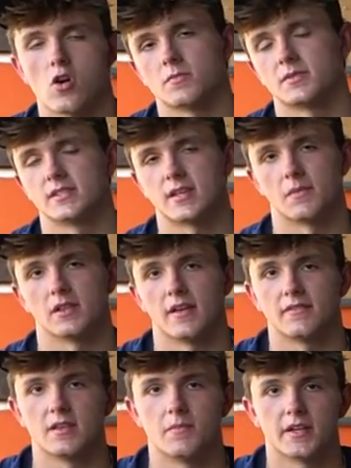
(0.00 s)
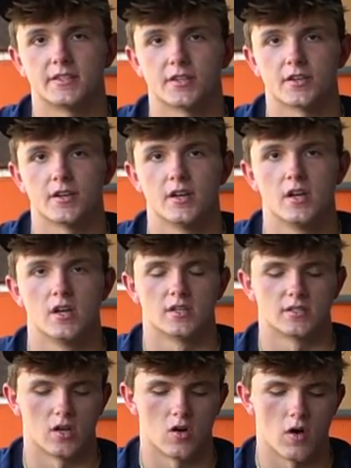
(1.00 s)
arm since I'm a lefty pitcher,
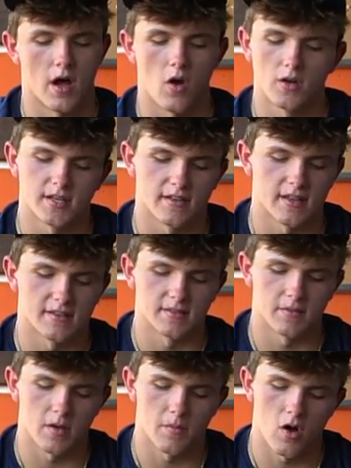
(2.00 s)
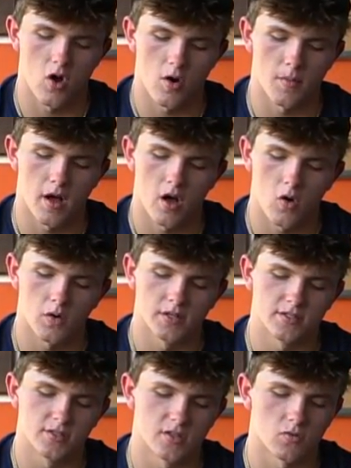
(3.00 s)
so I always had to have something on my arm. I
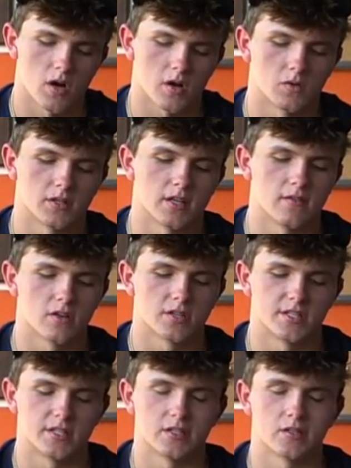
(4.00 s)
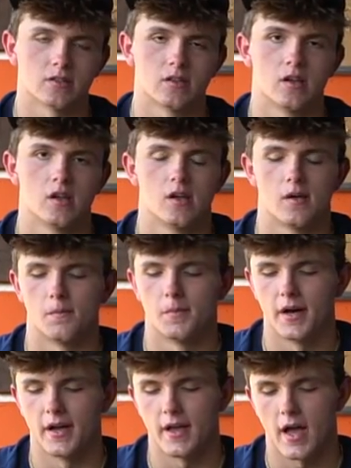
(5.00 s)
always used to rock with Evo Shield,
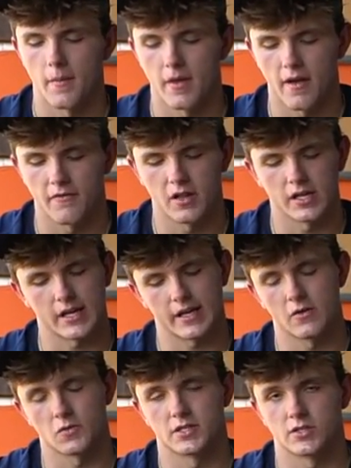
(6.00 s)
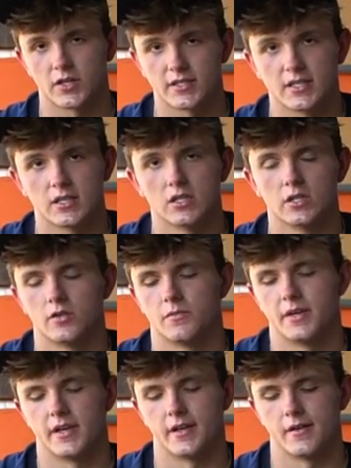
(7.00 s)
but I mean, I feel like I get restricted a little
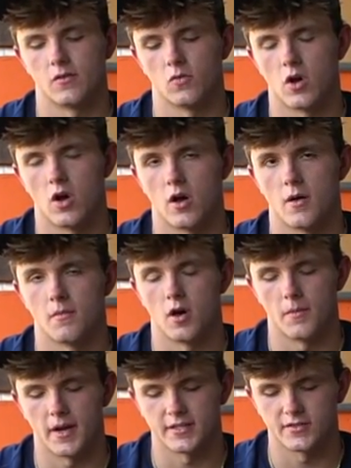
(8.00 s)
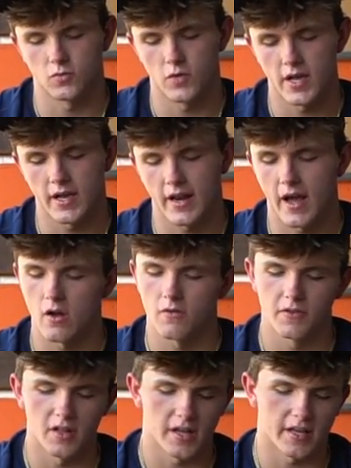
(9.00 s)
bit on my swing, and I
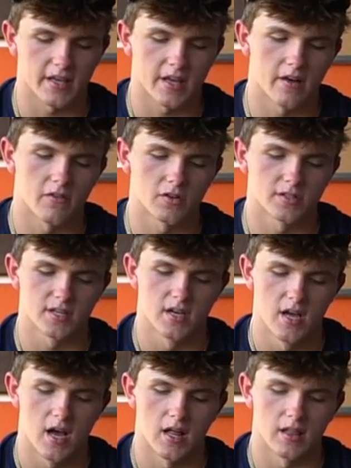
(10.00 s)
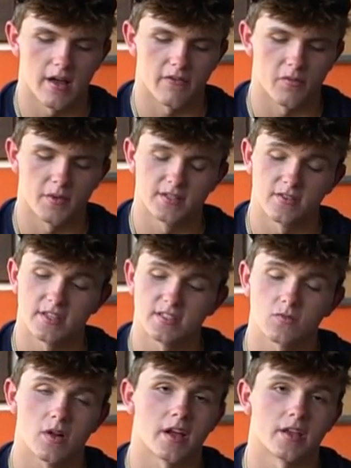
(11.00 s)
don't feel like it covers a lot for me. So this
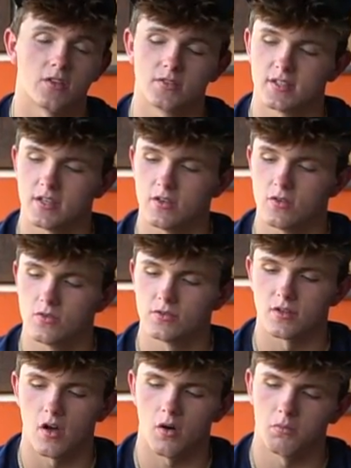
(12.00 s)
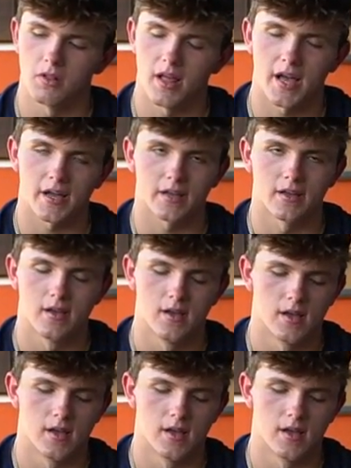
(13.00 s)
is what I used to use, all black,